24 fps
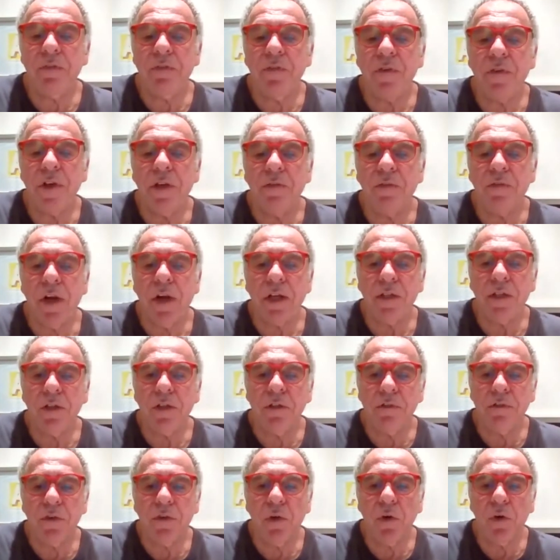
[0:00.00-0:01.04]
feet flat on the
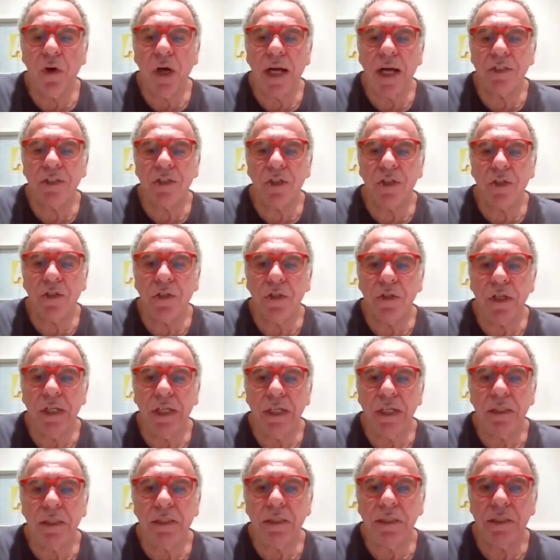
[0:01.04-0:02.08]
floor, hands on your
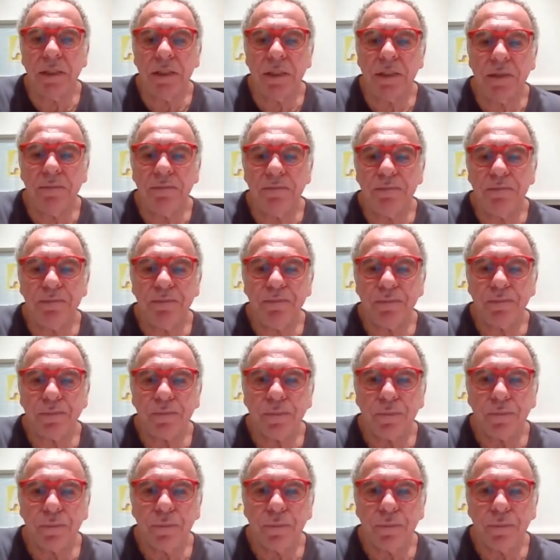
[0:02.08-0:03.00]
knees. Yeah.